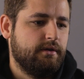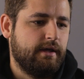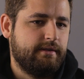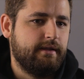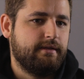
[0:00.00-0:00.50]

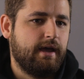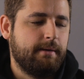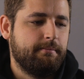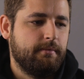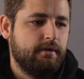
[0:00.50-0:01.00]
at that
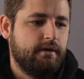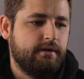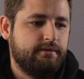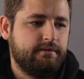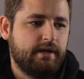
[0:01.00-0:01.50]
time.
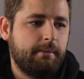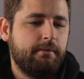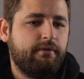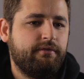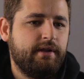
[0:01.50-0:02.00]
And this time
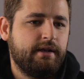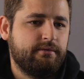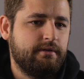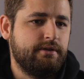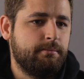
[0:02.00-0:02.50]
with F N X
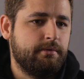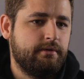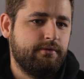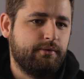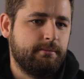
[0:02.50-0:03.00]
was a little bit
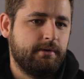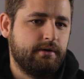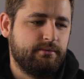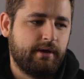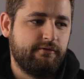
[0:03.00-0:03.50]
different
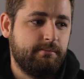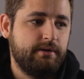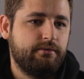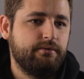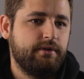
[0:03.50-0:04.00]
because we have
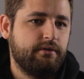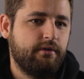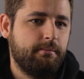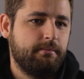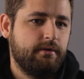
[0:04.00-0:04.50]
been through the
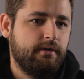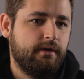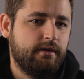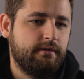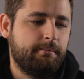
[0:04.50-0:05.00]
top
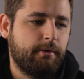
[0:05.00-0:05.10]
and the